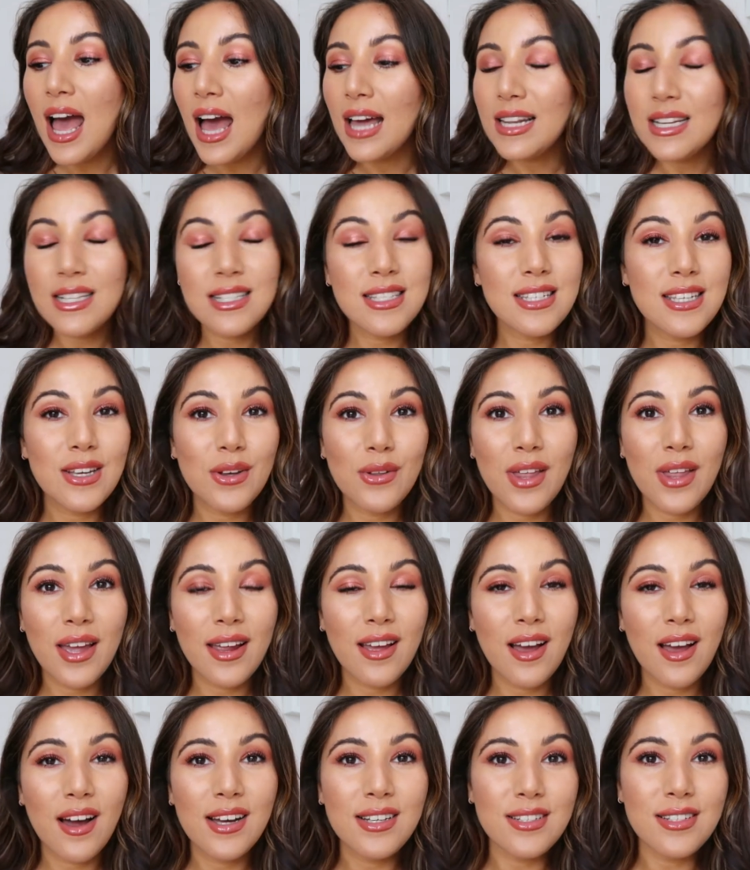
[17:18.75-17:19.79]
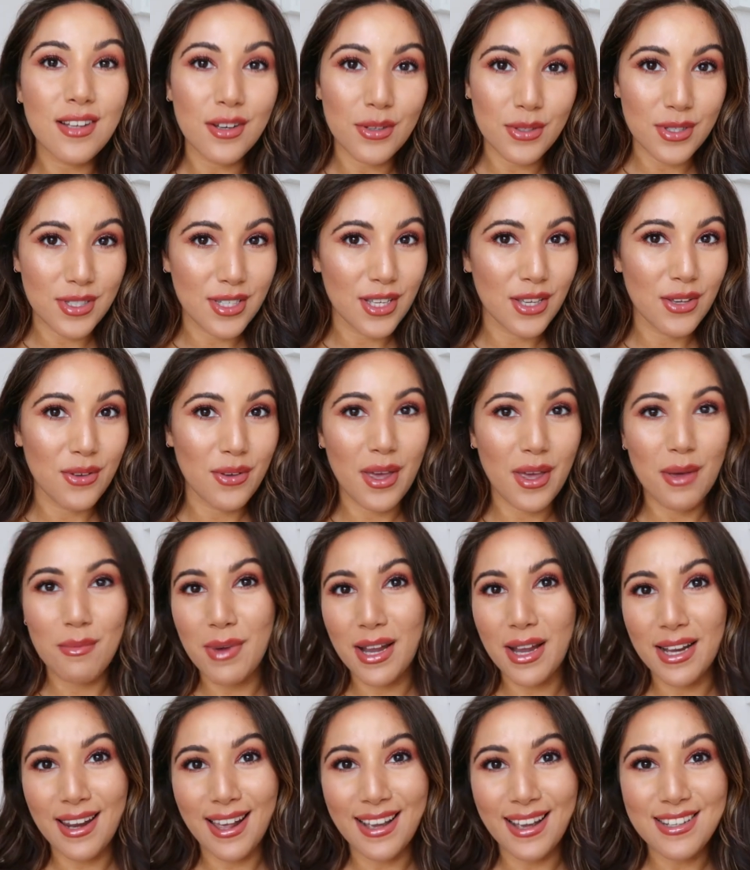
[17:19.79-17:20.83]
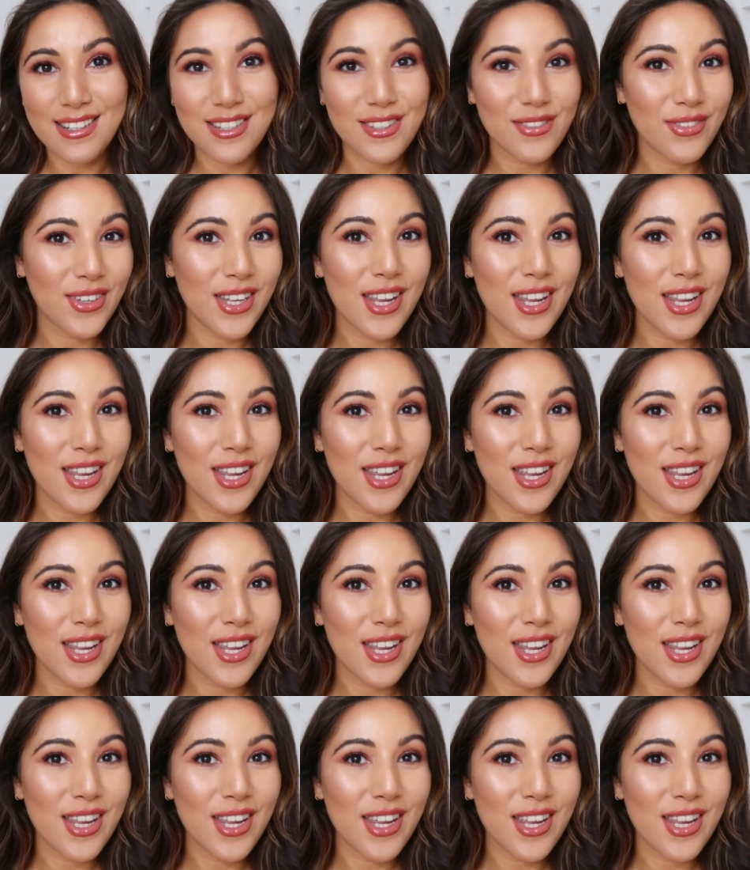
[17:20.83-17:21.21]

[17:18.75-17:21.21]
And until then, guys, I'll see you in my next